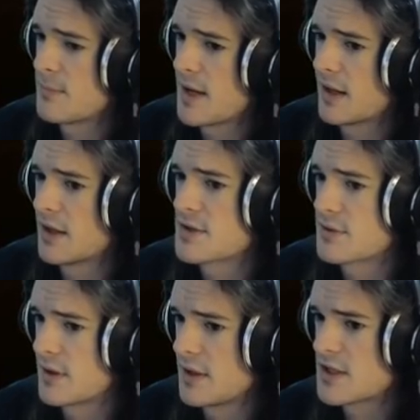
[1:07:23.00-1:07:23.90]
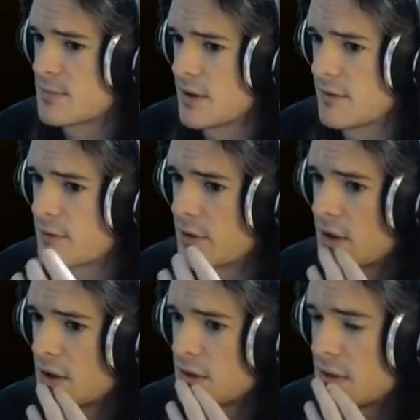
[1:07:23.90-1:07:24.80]
melee, so they need to be
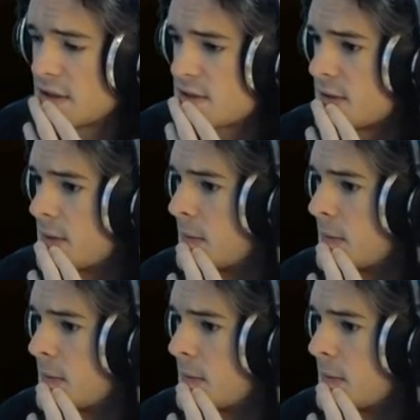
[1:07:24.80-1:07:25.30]
frontline units.